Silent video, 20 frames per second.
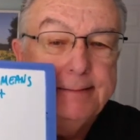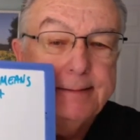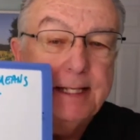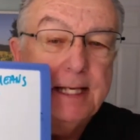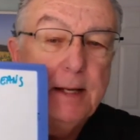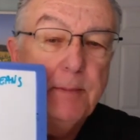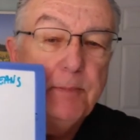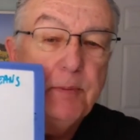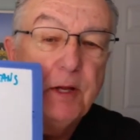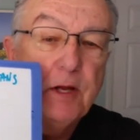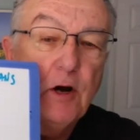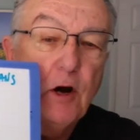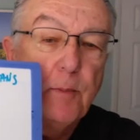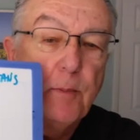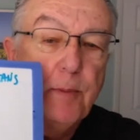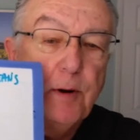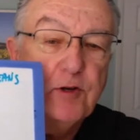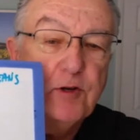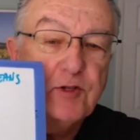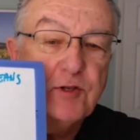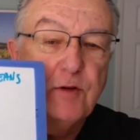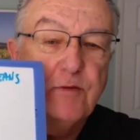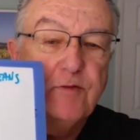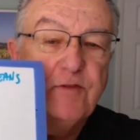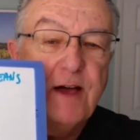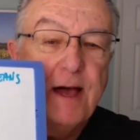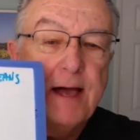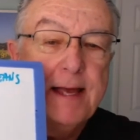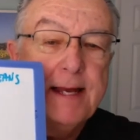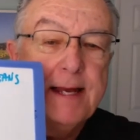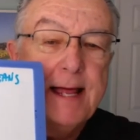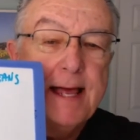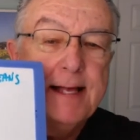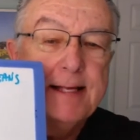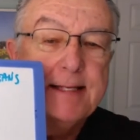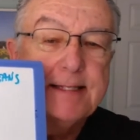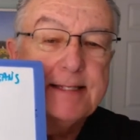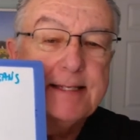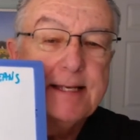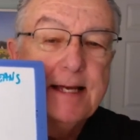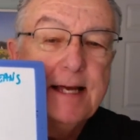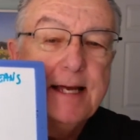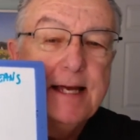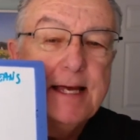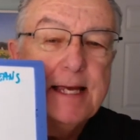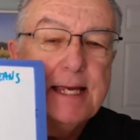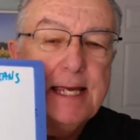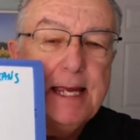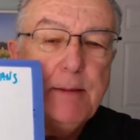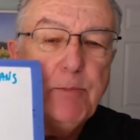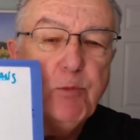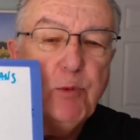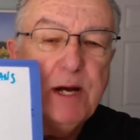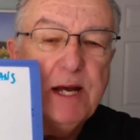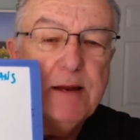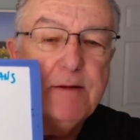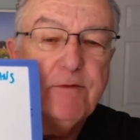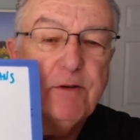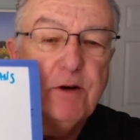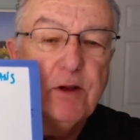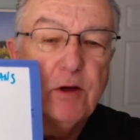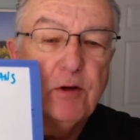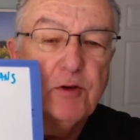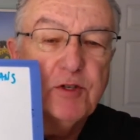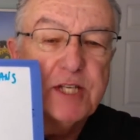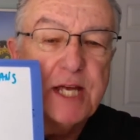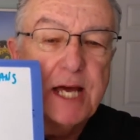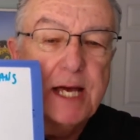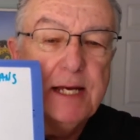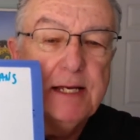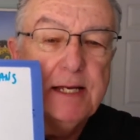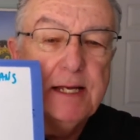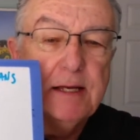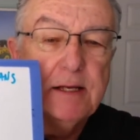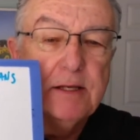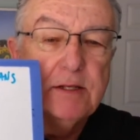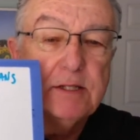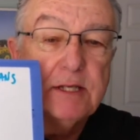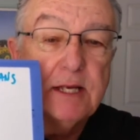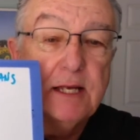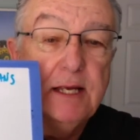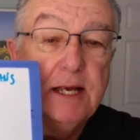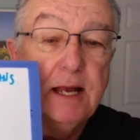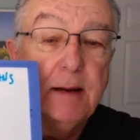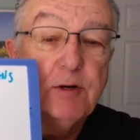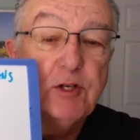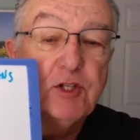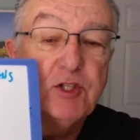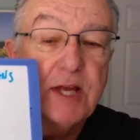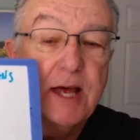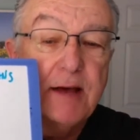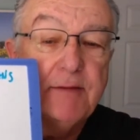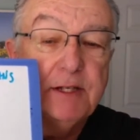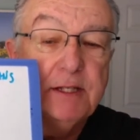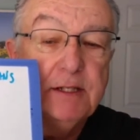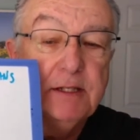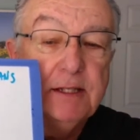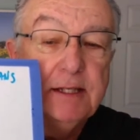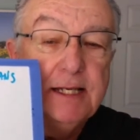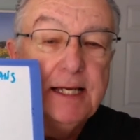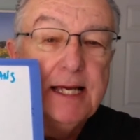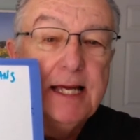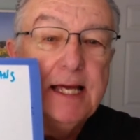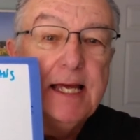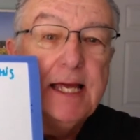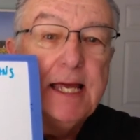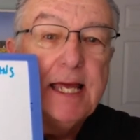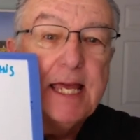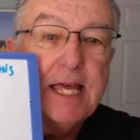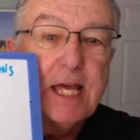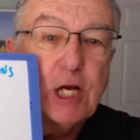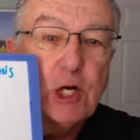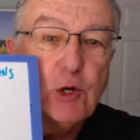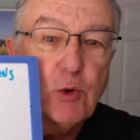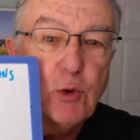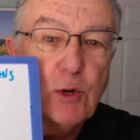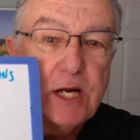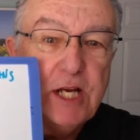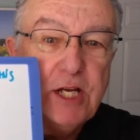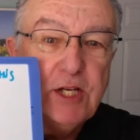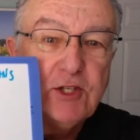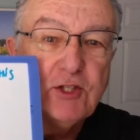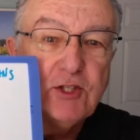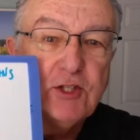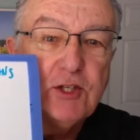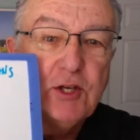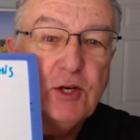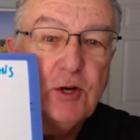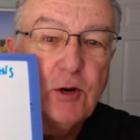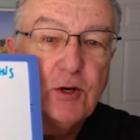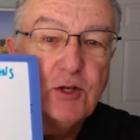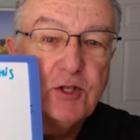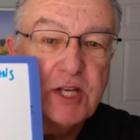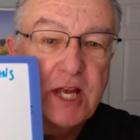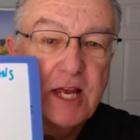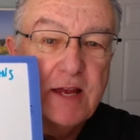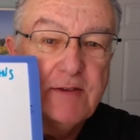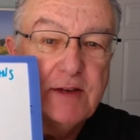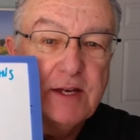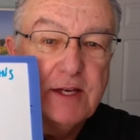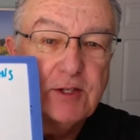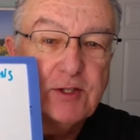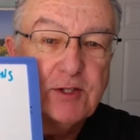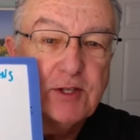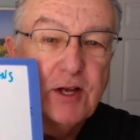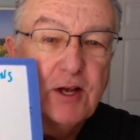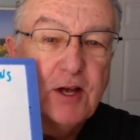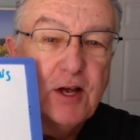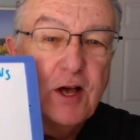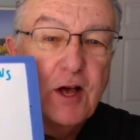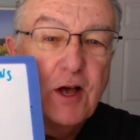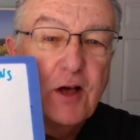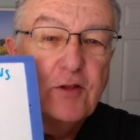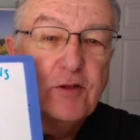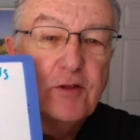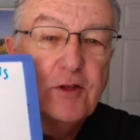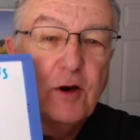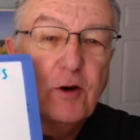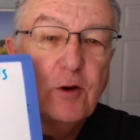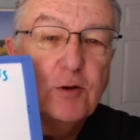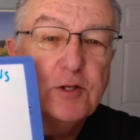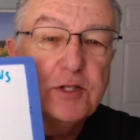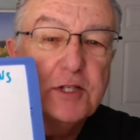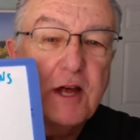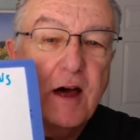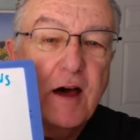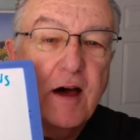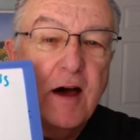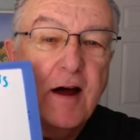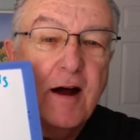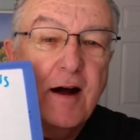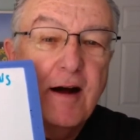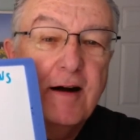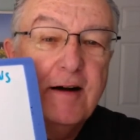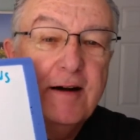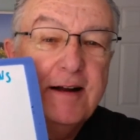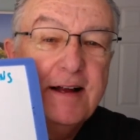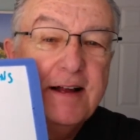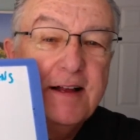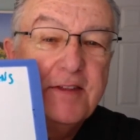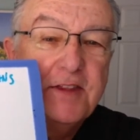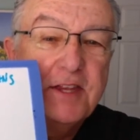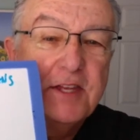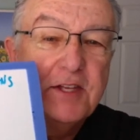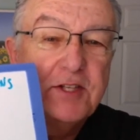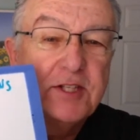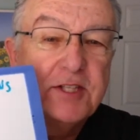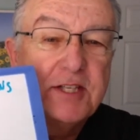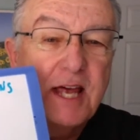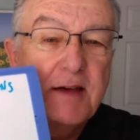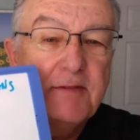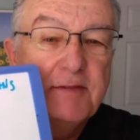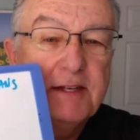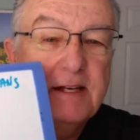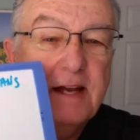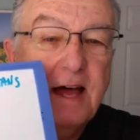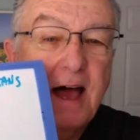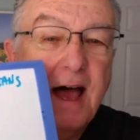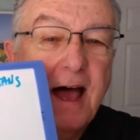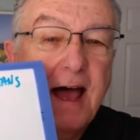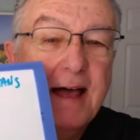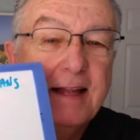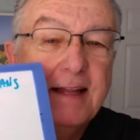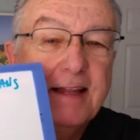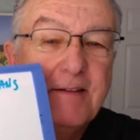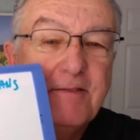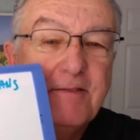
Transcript: Kipling or Personal Finance. Keep reading for those ideas. And 7, increase your savings. Those are the 7 highly